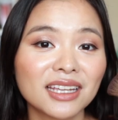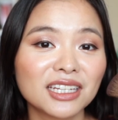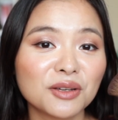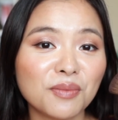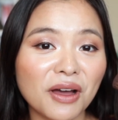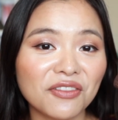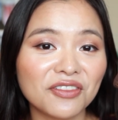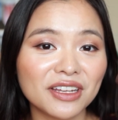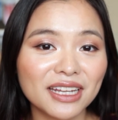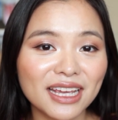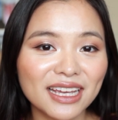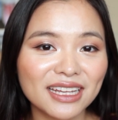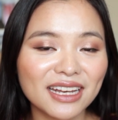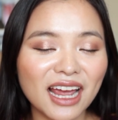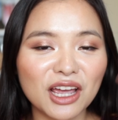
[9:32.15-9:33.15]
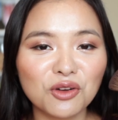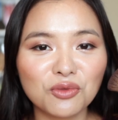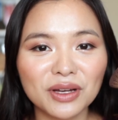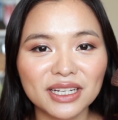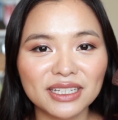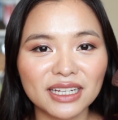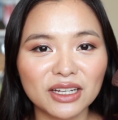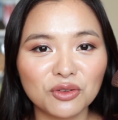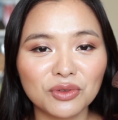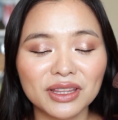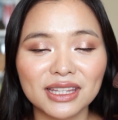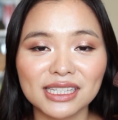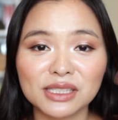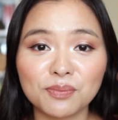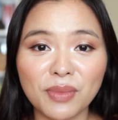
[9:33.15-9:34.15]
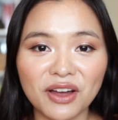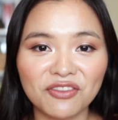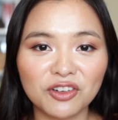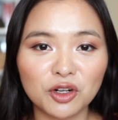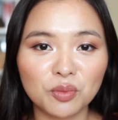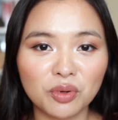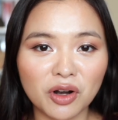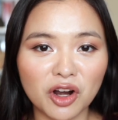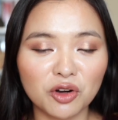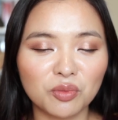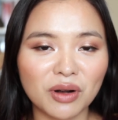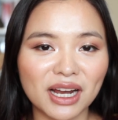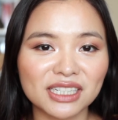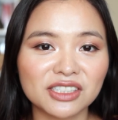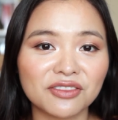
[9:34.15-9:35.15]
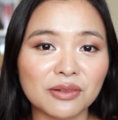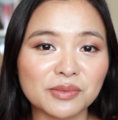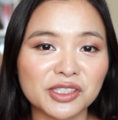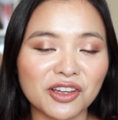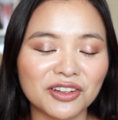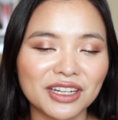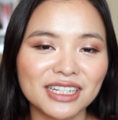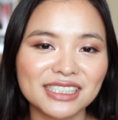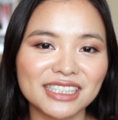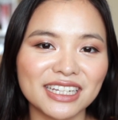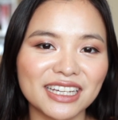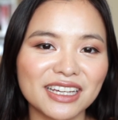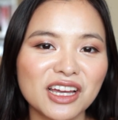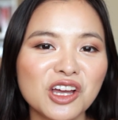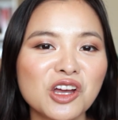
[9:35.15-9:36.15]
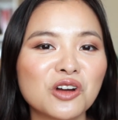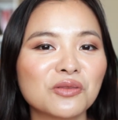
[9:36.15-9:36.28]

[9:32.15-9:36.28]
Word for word: To buff it in, I went in with this Buffer Pro brush from Sonia G,